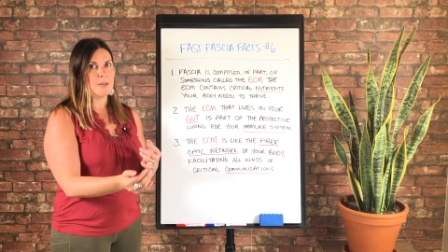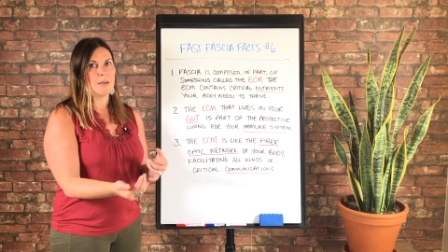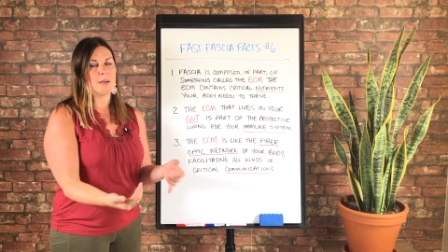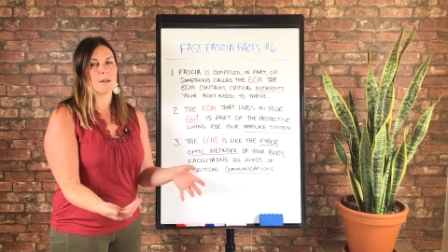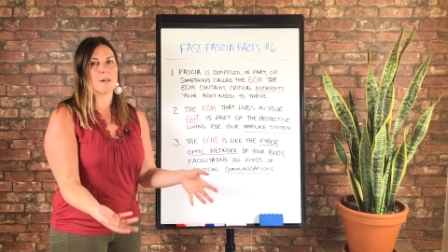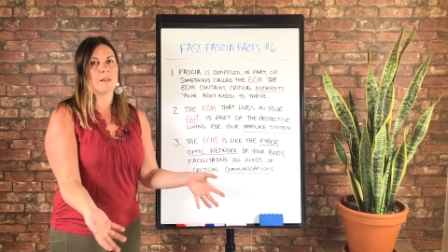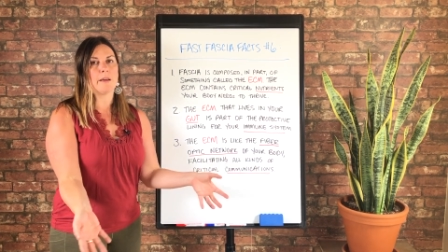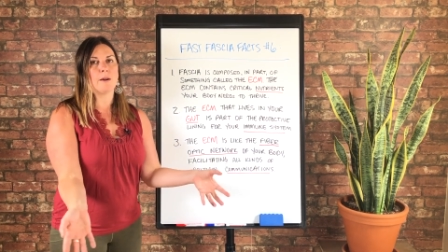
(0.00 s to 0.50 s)

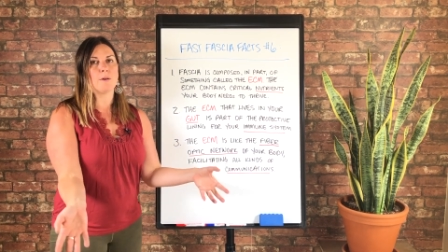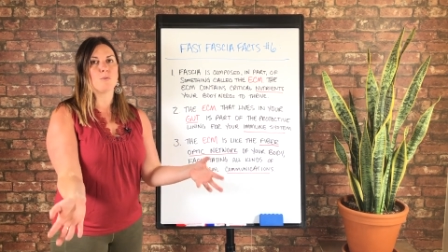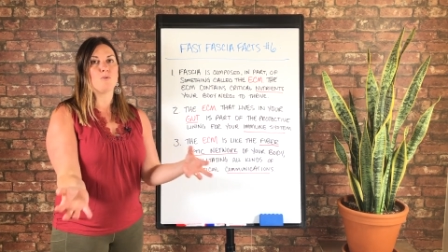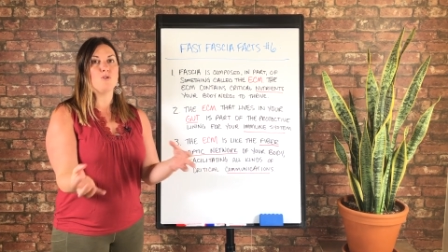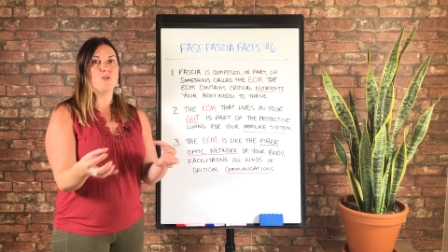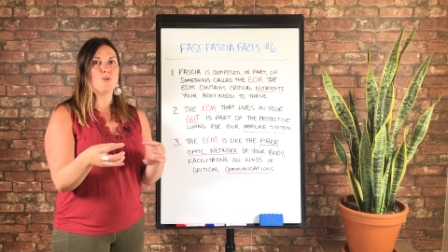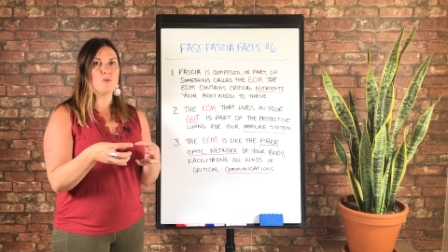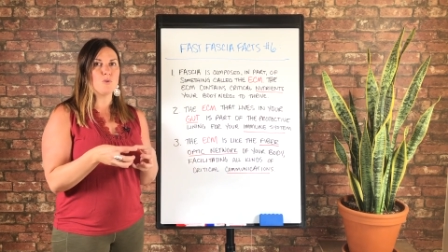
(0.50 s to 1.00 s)
and allow
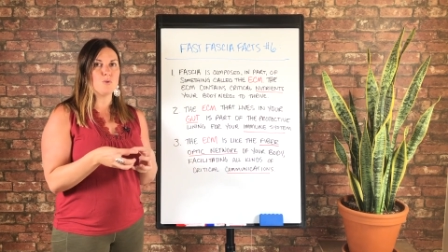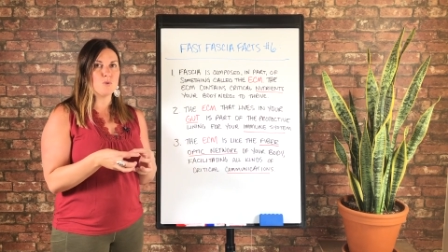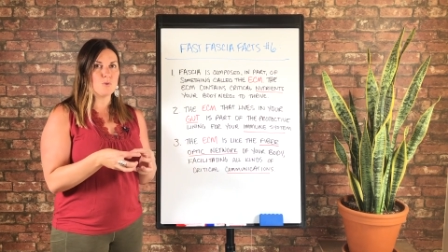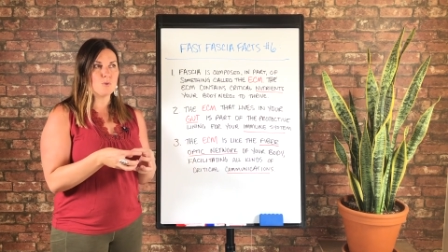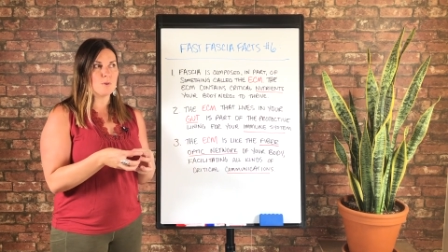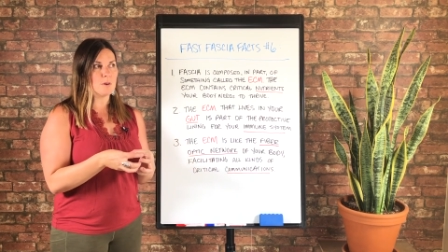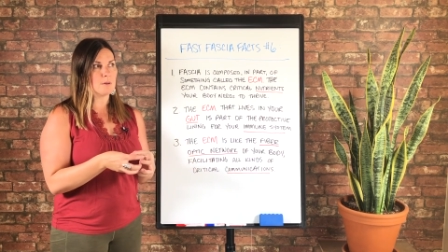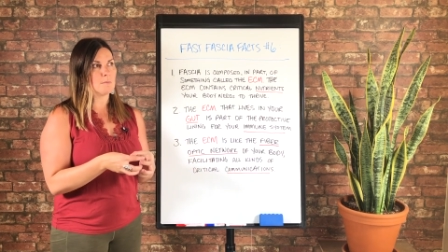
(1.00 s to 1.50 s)

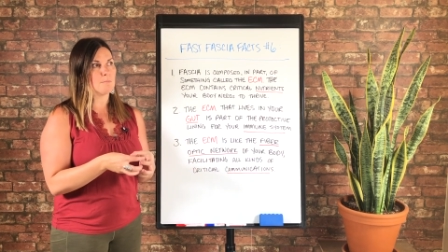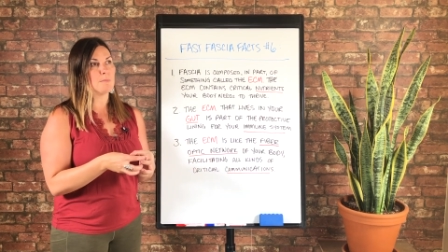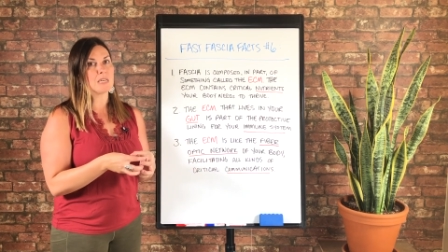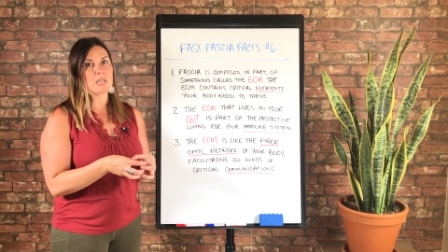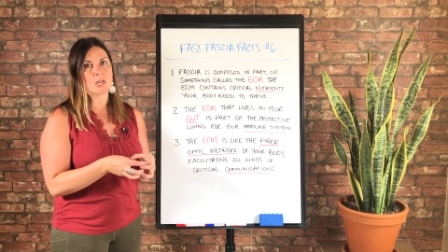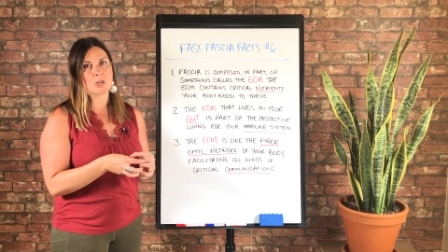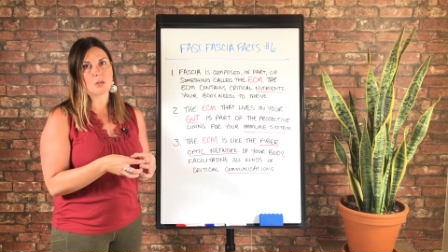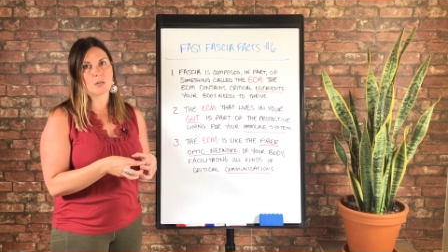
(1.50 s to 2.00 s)
new
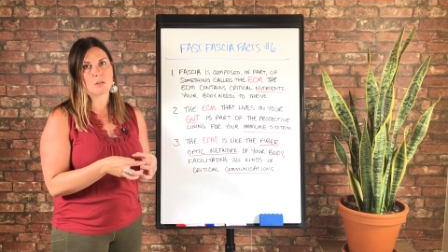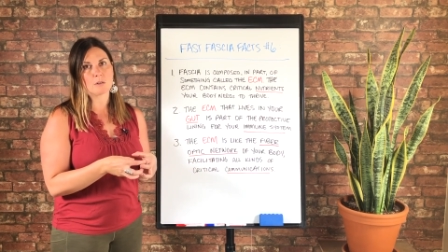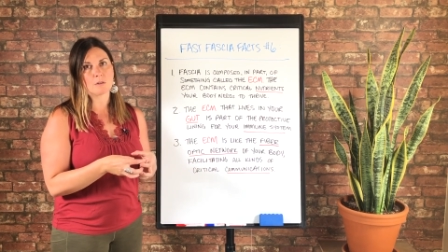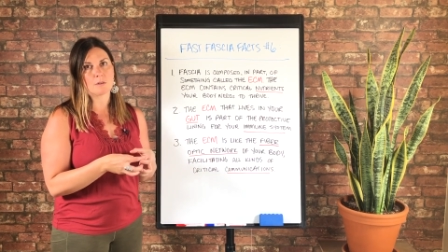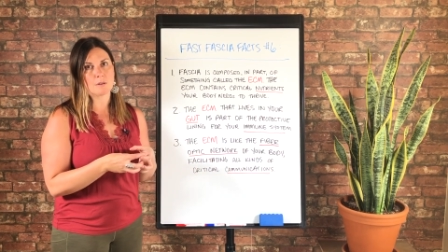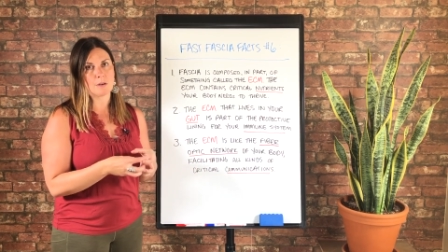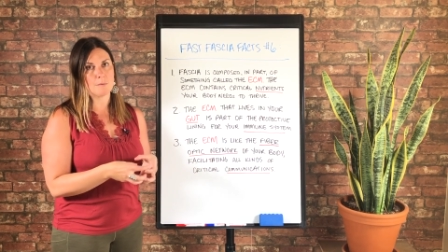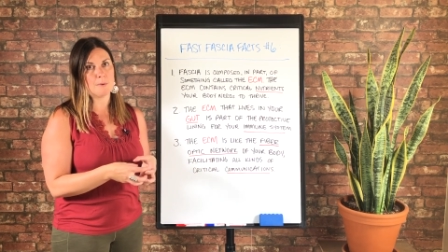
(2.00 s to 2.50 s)
material
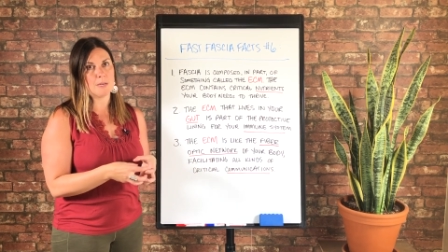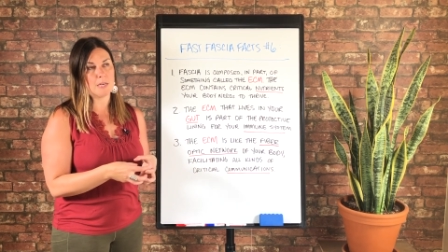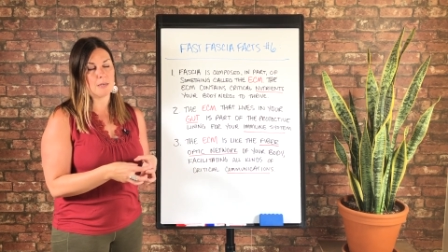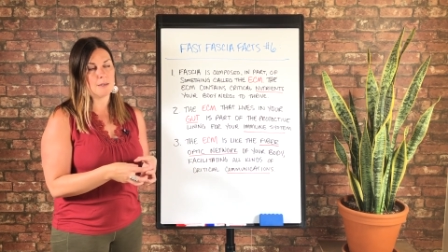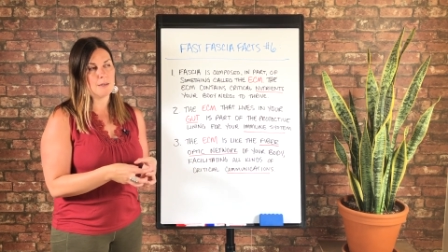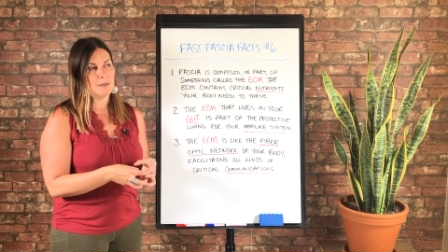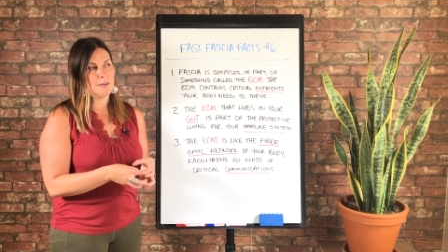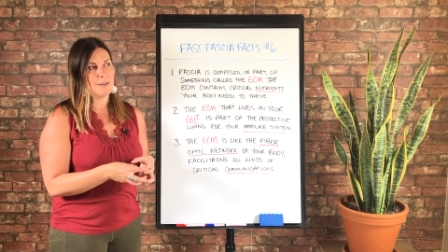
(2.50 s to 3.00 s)
to come in.